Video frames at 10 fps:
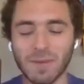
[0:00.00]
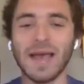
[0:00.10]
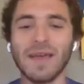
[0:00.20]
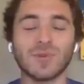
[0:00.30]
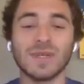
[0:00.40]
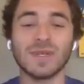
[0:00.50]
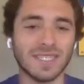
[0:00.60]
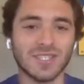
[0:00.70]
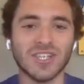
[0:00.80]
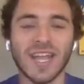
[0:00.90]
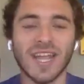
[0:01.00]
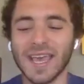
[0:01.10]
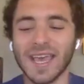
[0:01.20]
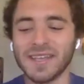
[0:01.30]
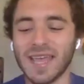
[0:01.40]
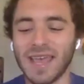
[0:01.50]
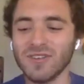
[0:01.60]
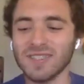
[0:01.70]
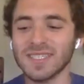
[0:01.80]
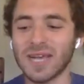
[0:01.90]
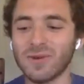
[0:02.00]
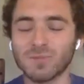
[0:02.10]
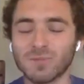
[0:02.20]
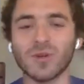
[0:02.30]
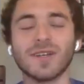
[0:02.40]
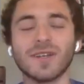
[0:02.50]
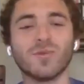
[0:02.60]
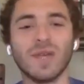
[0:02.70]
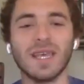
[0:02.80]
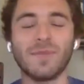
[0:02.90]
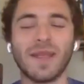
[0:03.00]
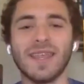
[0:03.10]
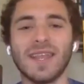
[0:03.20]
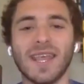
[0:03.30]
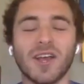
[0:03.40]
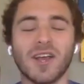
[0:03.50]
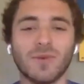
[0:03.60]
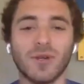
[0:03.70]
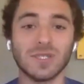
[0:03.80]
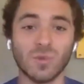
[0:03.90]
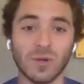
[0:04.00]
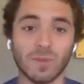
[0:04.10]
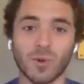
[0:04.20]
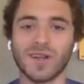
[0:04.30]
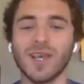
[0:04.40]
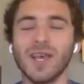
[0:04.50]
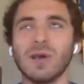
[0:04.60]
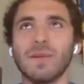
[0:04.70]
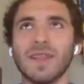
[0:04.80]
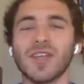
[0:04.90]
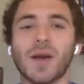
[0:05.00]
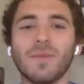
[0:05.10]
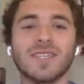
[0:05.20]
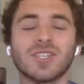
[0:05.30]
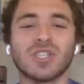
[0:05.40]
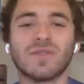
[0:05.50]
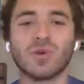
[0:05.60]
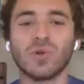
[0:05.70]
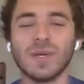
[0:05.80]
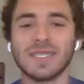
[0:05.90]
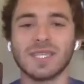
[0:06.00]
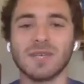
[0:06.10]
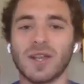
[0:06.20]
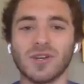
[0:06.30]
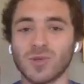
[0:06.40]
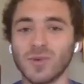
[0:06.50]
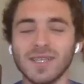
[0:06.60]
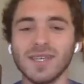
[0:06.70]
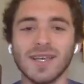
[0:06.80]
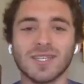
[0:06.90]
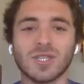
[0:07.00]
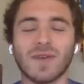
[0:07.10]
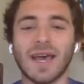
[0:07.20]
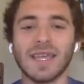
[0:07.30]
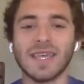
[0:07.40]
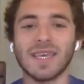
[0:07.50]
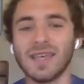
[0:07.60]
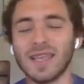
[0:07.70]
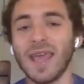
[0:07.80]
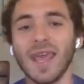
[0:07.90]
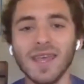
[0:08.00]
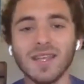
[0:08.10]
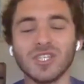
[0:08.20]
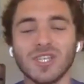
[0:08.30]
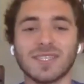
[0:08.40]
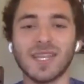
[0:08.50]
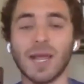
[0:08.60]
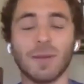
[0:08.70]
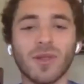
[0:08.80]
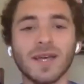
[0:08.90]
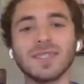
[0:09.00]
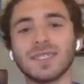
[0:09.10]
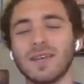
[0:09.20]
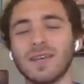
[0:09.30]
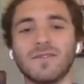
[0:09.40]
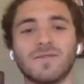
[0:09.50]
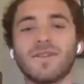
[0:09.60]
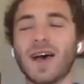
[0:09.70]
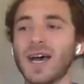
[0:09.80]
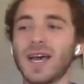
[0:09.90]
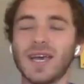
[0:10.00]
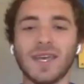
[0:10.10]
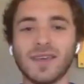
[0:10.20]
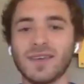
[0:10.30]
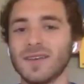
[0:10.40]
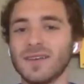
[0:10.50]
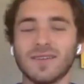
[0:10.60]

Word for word: But my, I have a twin sister and ever since I was born, we have been in a, ever since we were born, we've been in a competition of who is the better twin. So if I get an A, she gets an A plus. If I,